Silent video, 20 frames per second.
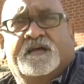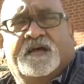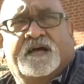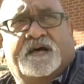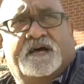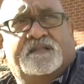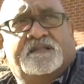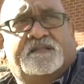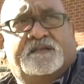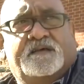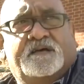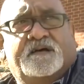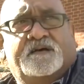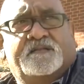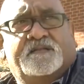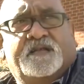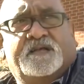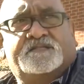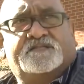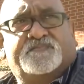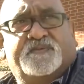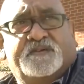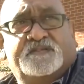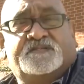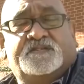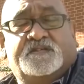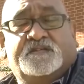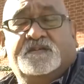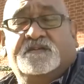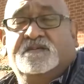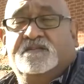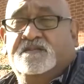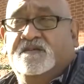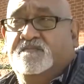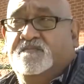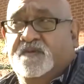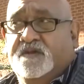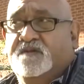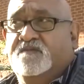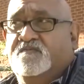And that's basically the
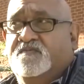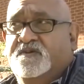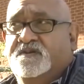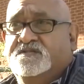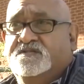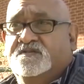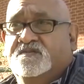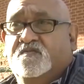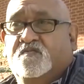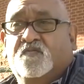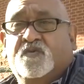main reason